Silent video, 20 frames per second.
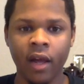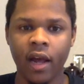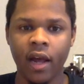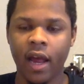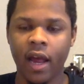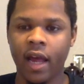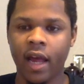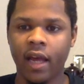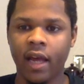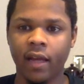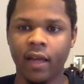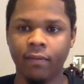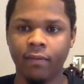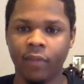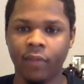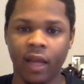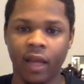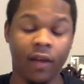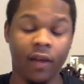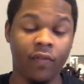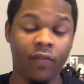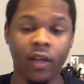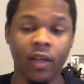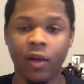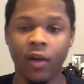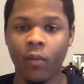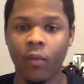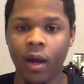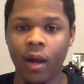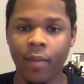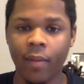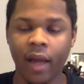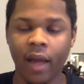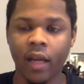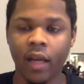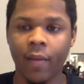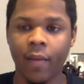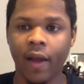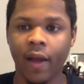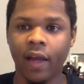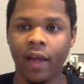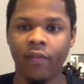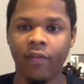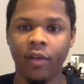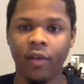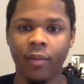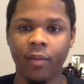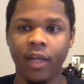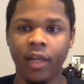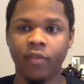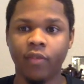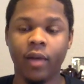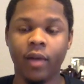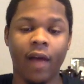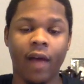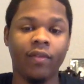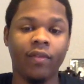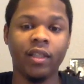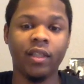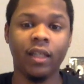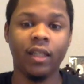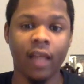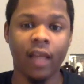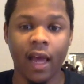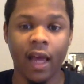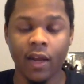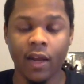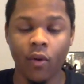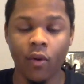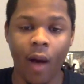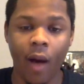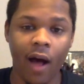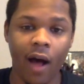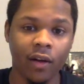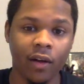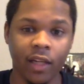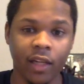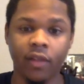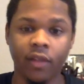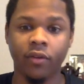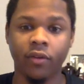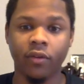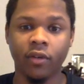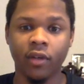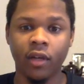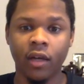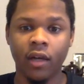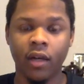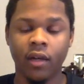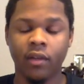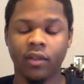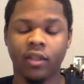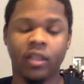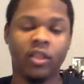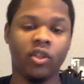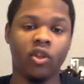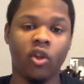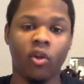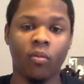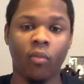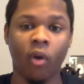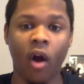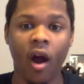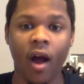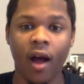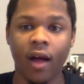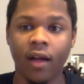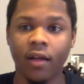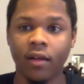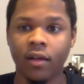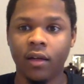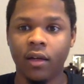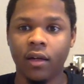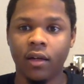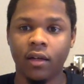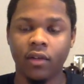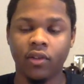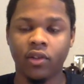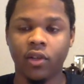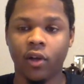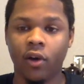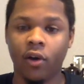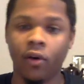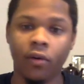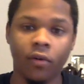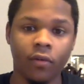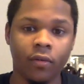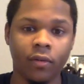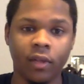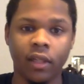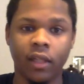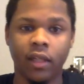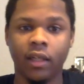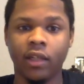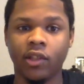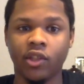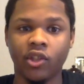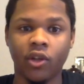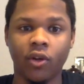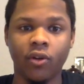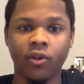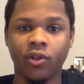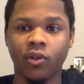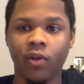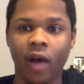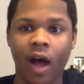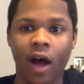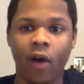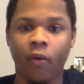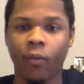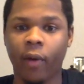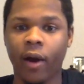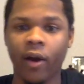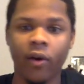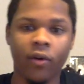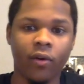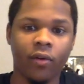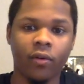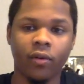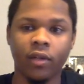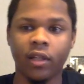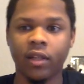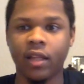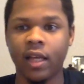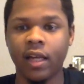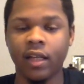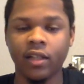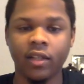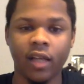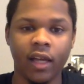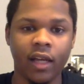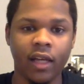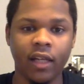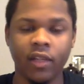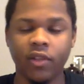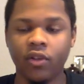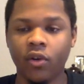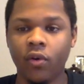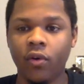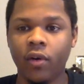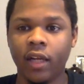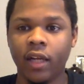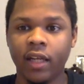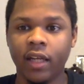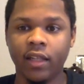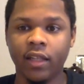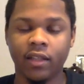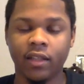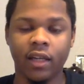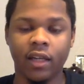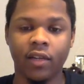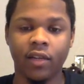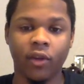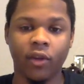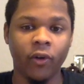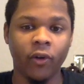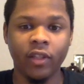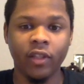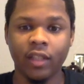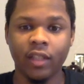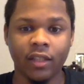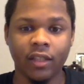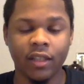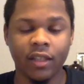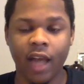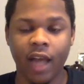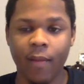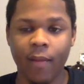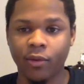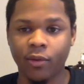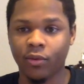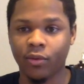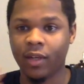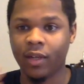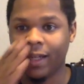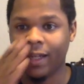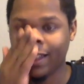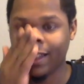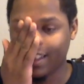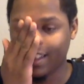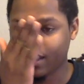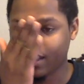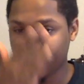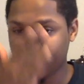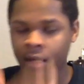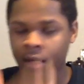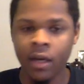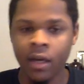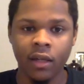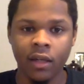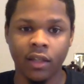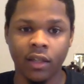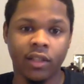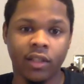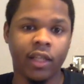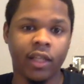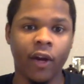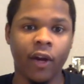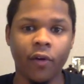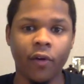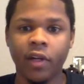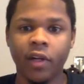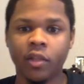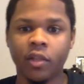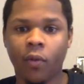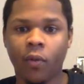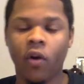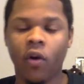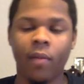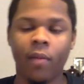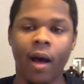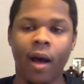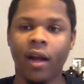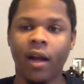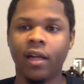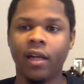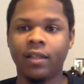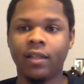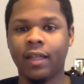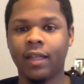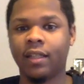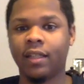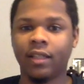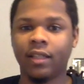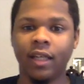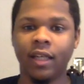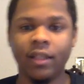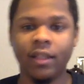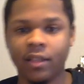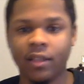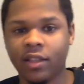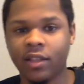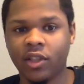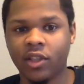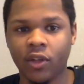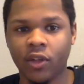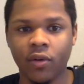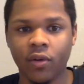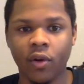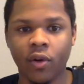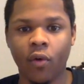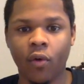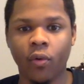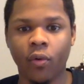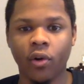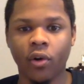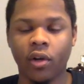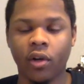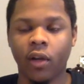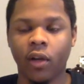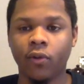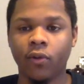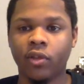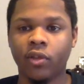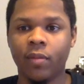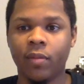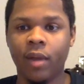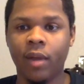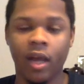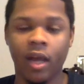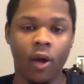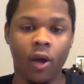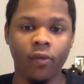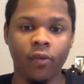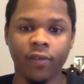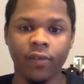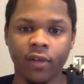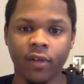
And if he can win back-to-back MVPs, we haven't seen that in a while either since LeBron. So it shows you how rare the things that he's doing is. And 36 a game is ridiculous. The scariest part about it is that the season is still nowhere close to being over.